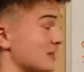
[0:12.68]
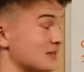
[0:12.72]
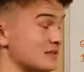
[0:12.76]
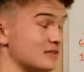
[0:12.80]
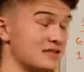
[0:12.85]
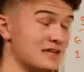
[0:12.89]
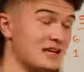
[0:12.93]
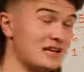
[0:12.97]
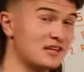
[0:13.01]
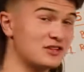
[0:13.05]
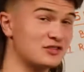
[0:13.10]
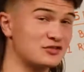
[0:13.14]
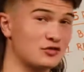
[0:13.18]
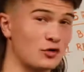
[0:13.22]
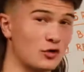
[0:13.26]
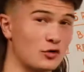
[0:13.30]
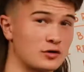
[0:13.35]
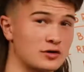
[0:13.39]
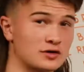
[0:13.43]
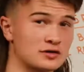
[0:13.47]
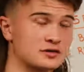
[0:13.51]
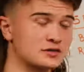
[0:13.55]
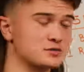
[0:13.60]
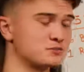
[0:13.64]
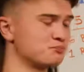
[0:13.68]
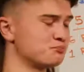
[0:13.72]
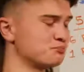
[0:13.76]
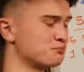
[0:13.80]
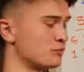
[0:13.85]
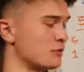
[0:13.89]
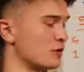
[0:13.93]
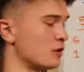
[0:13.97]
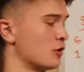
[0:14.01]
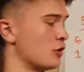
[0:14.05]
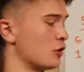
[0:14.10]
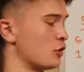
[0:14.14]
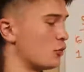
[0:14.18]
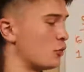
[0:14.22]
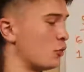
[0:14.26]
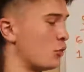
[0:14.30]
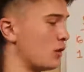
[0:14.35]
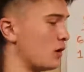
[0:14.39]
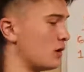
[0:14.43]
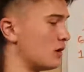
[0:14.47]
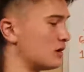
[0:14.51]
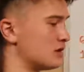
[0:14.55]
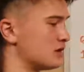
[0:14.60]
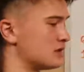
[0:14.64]
Today's focus
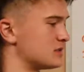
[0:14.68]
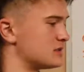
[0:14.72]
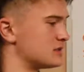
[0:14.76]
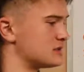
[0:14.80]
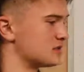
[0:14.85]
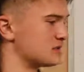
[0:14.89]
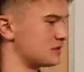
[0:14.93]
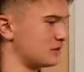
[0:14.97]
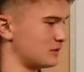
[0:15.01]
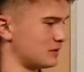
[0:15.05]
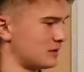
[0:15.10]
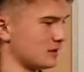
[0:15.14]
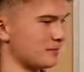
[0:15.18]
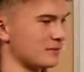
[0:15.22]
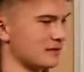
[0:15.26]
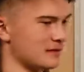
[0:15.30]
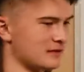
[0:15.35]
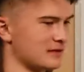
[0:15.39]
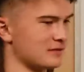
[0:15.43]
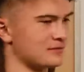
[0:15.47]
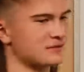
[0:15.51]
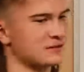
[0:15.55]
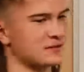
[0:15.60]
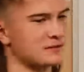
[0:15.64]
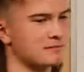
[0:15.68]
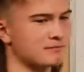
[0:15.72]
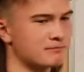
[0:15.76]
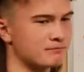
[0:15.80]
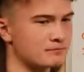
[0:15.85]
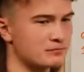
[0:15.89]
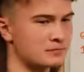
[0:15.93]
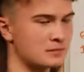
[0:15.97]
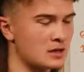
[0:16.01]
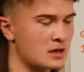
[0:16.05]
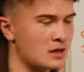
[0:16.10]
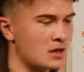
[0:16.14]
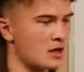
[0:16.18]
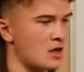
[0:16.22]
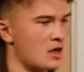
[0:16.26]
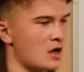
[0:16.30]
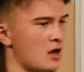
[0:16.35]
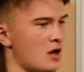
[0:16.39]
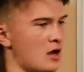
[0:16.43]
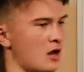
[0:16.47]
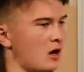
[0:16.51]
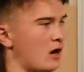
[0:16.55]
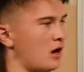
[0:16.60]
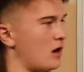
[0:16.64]
was some Olympic lifting,
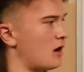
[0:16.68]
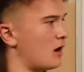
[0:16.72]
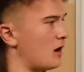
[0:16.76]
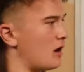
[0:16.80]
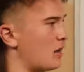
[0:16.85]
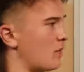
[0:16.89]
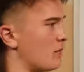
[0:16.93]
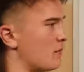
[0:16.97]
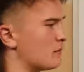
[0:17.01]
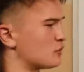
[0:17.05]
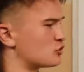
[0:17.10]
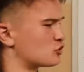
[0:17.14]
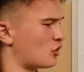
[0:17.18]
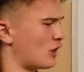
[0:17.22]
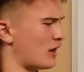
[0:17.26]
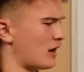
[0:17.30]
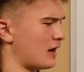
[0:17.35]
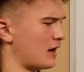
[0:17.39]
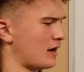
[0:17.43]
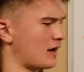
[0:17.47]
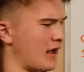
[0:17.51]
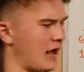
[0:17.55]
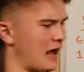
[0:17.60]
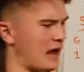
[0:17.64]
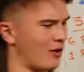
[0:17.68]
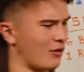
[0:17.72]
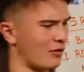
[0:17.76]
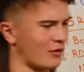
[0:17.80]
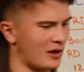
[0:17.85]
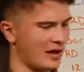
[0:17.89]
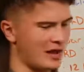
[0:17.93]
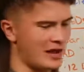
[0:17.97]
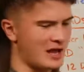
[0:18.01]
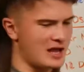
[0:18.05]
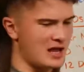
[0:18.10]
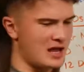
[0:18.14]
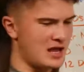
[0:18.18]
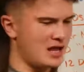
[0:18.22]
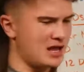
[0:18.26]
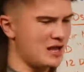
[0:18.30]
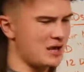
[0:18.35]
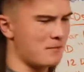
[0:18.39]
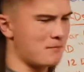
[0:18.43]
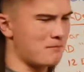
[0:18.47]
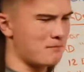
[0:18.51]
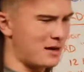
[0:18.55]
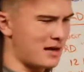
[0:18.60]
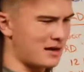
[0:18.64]
trying out
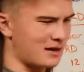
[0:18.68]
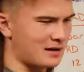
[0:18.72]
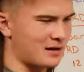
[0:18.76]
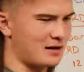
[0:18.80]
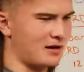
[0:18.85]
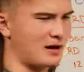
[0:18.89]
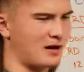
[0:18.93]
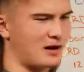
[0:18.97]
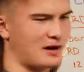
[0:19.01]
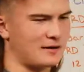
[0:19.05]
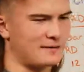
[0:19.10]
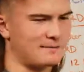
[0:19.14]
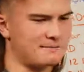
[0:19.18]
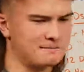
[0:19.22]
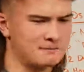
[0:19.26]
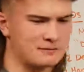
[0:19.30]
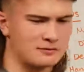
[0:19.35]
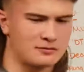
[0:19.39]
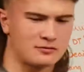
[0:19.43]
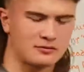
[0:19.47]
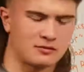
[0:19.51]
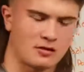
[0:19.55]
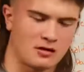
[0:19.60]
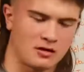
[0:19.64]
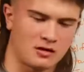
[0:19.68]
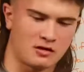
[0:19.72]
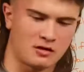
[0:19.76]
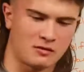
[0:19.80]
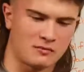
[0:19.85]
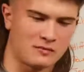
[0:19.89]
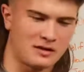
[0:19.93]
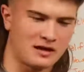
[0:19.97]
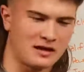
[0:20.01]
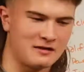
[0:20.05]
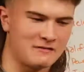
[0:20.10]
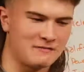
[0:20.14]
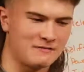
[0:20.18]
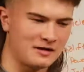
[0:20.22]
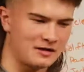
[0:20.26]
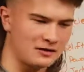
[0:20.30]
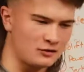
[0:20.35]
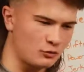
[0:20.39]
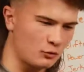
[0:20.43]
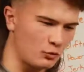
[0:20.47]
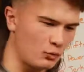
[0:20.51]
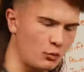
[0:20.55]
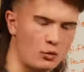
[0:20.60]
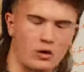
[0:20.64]
a Metcon from
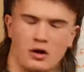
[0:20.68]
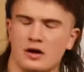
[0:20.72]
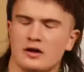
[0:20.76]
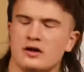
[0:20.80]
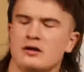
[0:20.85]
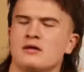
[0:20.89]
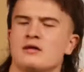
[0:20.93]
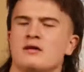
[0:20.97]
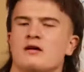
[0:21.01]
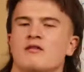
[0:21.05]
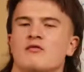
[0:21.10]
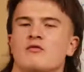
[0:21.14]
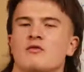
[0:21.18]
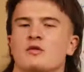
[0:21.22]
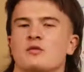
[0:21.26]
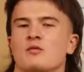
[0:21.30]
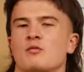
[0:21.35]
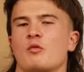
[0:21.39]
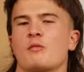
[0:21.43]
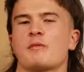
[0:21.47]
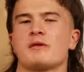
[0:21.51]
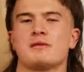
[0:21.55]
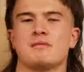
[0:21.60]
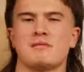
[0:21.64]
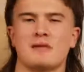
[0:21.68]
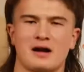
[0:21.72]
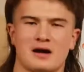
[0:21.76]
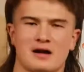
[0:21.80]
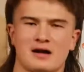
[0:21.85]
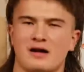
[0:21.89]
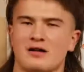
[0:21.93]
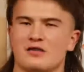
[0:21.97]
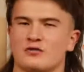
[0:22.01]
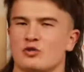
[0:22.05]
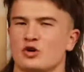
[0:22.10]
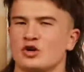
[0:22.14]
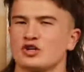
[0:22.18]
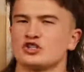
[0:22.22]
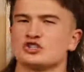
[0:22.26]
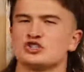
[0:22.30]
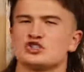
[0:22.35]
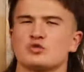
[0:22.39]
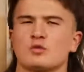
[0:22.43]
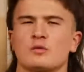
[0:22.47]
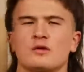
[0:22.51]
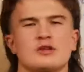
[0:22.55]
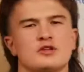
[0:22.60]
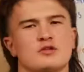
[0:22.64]
event 1 of what will be Metconrush
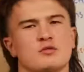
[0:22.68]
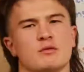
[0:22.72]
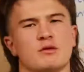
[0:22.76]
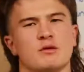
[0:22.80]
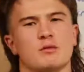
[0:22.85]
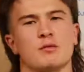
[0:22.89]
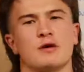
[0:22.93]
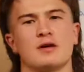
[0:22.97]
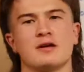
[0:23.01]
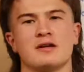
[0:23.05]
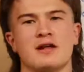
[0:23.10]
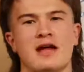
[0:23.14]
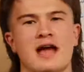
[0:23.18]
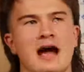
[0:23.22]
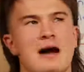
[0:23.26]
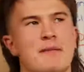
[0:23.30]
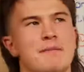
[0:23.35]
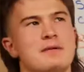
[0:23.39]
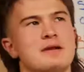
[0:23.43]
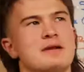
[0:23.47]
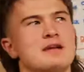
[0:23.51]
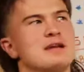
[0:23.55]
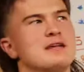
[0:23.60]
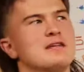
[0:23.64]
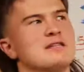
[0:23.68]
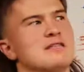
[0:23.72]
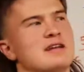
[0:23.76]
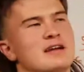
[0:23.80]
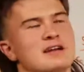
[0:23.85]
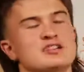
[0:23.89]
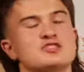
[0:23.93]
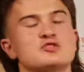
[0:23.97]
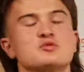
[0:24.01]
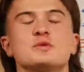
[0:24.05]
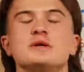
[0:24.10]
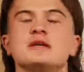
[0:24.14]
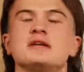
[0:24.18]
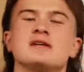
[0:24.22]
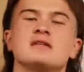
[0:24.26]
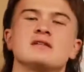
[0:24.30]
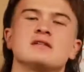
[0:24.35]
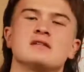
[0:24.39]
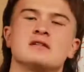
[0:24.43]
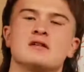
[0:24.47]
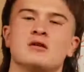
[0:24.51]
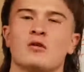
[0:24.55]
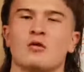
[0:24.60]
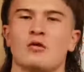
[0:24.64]
2021, happening next week
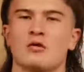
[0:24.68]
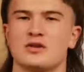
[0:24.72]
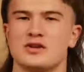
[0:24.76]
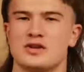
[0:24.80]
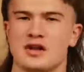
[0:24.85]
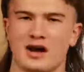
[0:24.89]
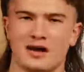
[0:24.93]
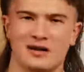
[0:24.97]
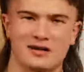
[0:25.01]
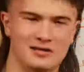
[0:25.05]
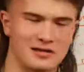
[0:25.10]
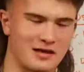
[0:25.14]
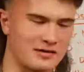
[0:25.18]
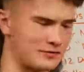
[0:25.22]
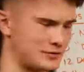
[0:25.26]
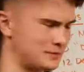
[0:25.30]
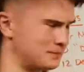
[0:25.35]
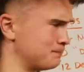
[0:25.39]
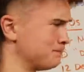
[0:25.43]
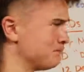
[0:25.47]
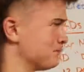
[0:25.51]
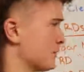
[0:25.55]
on 9/11.